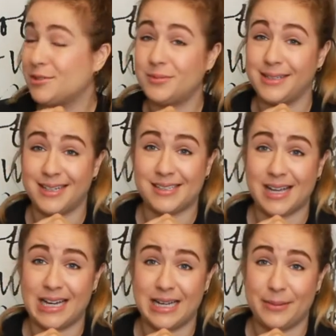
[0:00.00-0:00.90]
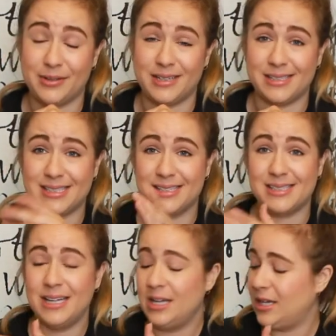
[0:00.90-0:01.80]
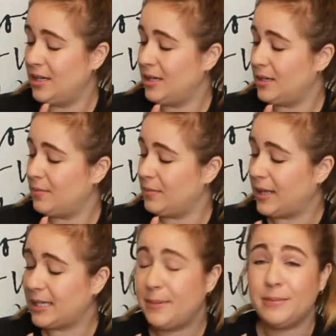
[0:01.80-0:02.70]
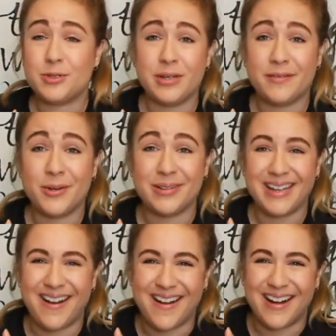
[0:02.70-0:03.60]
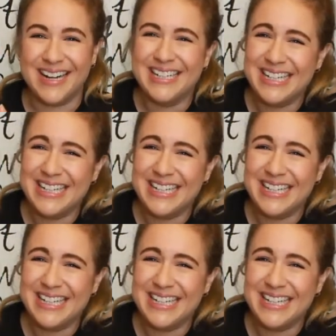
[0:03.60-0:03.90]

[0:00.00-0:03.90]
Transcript: was really excited about this because a lot of people don't even know what they are.